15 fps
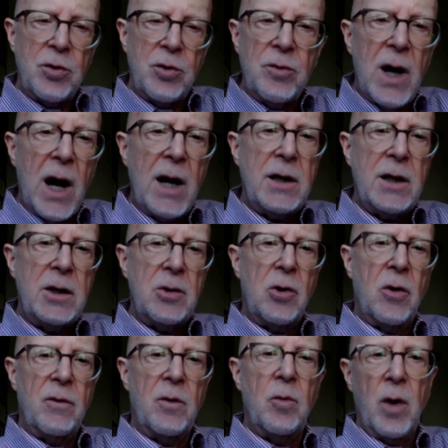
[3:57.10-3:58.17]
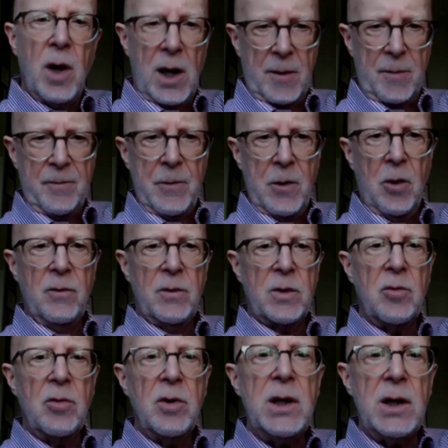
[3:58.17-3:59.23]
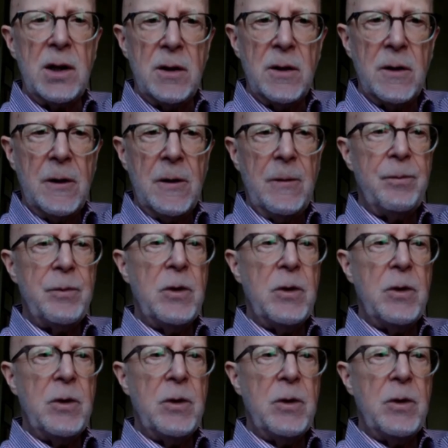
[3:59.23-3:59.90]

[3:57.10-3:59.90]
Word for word: were uniting over what? Over greed,